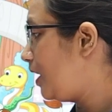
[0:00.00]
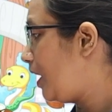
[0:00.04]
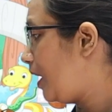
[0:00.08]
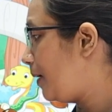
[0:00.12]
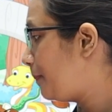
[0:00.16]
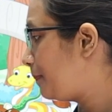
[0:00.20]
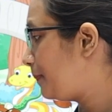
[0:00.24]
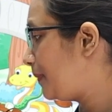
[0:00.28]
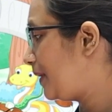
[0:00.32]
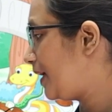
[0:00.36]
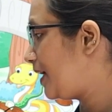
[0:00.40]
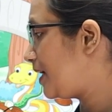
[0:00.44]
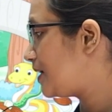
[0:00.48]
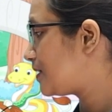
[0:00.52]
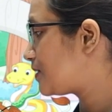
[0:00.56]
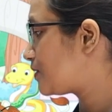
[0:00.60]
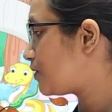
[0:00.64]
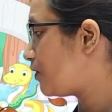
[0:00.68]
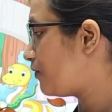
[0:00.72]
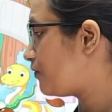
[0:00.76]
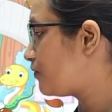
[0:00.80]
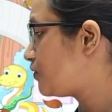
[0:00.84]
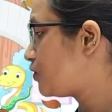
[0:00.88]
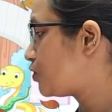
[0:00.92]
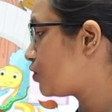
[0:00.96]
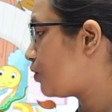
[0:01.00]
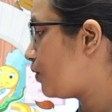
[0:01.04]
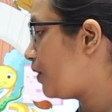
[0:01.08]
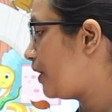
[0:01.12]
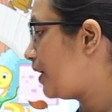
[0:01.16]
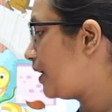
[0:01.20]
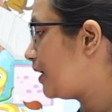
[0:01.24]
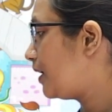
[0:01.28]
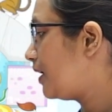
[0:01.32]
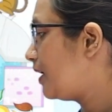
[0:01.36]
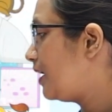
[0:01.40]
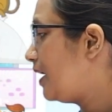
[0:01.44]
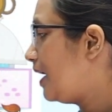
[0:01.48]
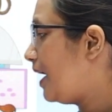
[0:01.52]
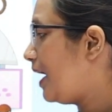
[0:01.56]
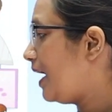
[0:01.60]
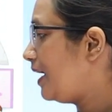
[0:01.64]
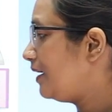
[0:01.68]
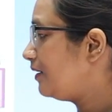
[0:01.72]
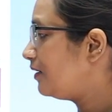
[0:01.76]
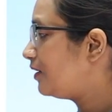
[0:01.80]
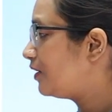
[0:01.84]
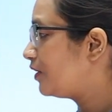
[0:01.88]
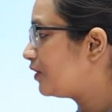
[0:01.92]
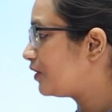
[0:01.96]
a place of joy
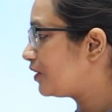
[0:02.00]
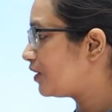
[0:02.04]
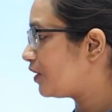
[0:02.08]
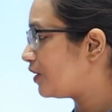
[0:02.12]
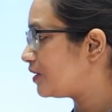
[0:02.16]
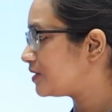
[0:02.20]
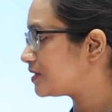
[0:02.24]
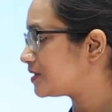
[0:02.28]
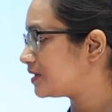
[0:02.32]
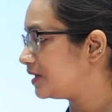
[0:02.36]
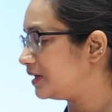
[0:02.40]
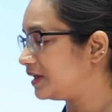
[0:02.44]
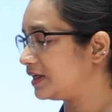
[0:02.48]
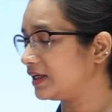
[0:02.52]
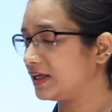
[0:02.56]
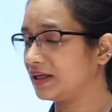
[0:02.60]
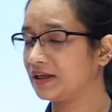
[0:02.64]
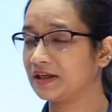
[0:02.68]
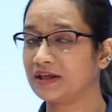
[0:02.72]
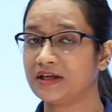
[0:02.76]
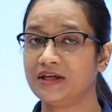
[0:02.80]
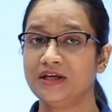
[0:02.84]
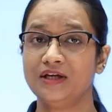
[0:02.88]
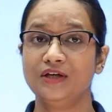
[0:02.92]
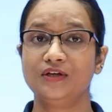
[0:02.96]
and curiosity.